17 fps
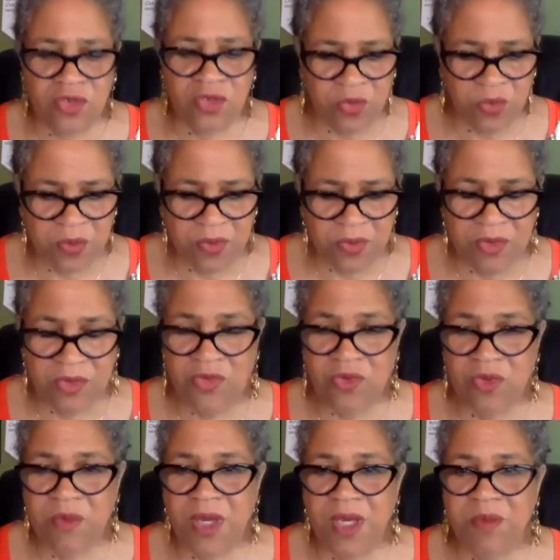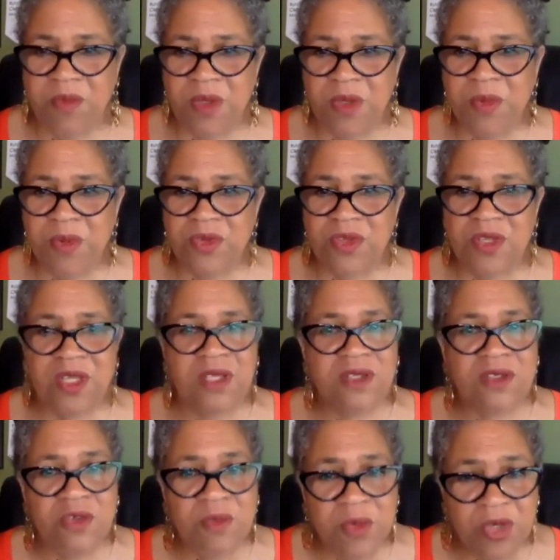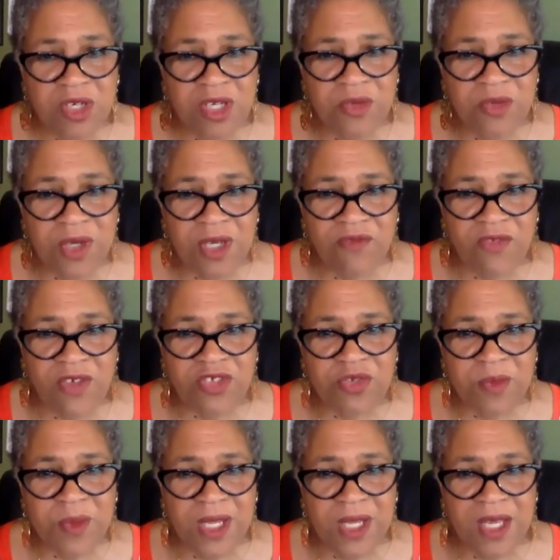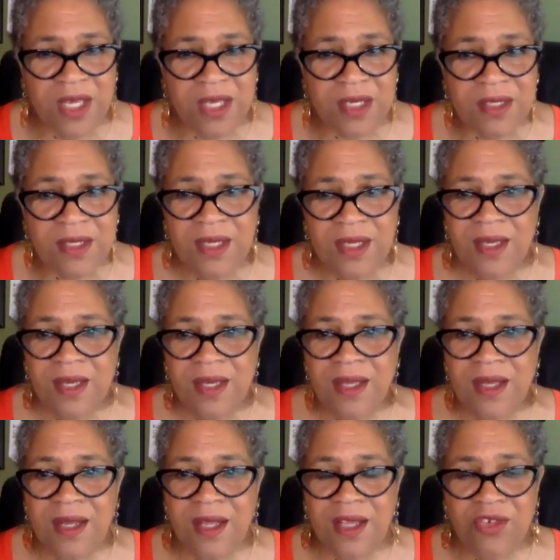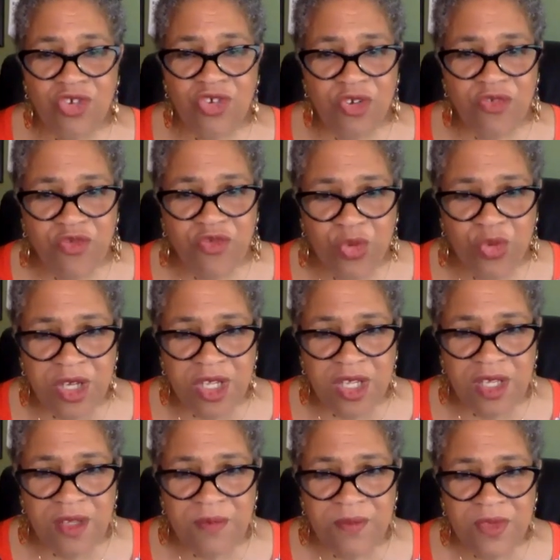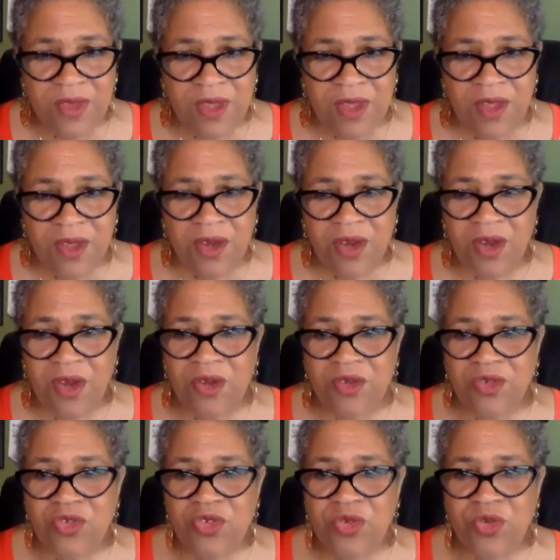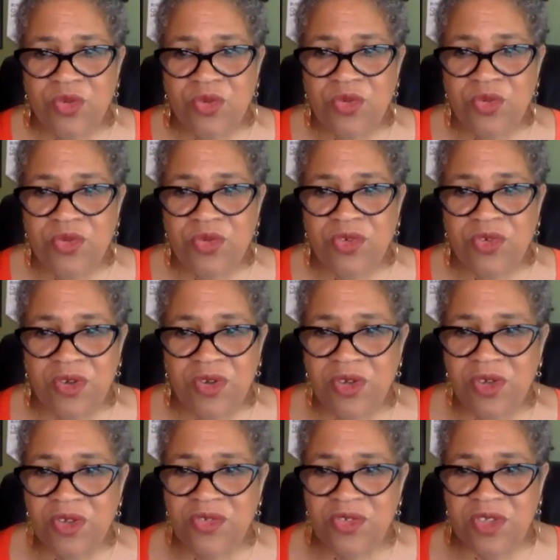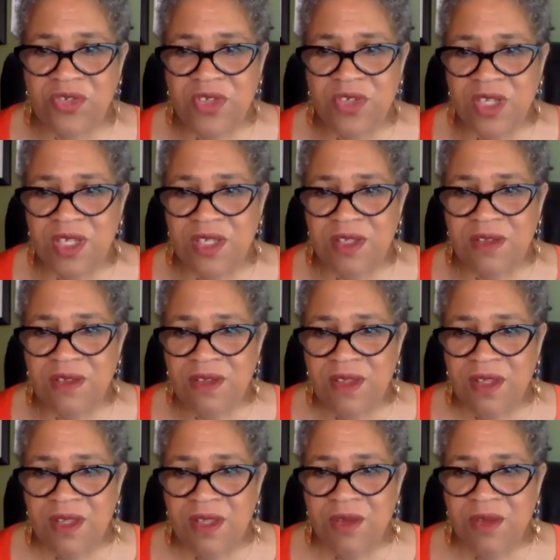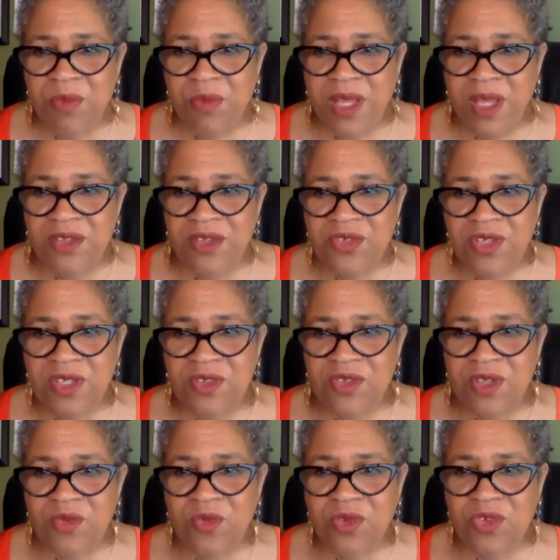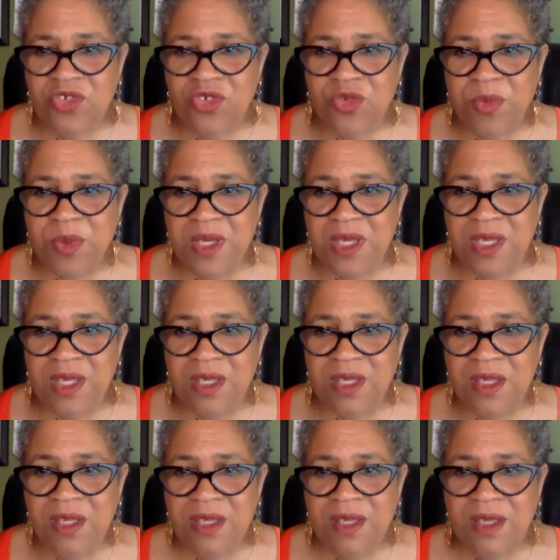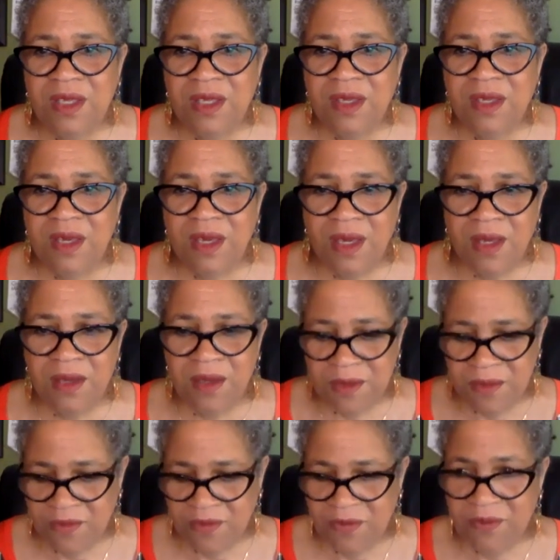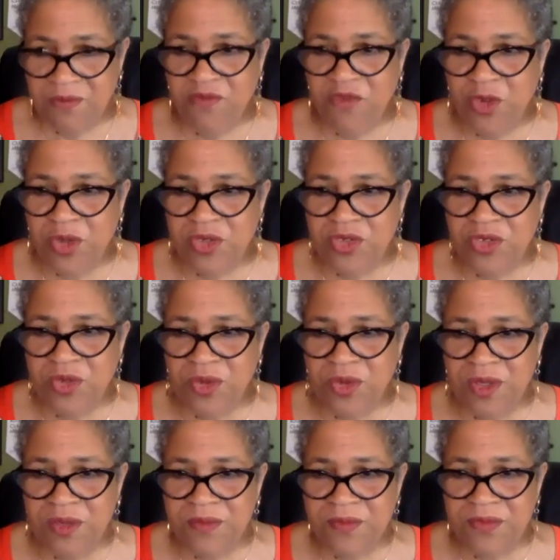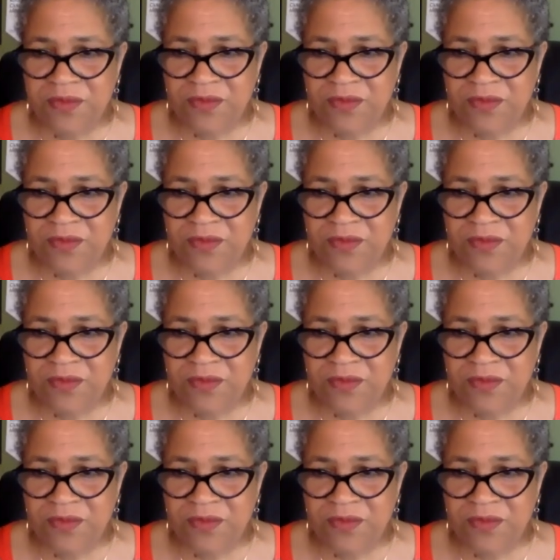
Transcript: So to remind people that Community Reinvestment Act and HR 40 are two current existing policies that we should be focused on.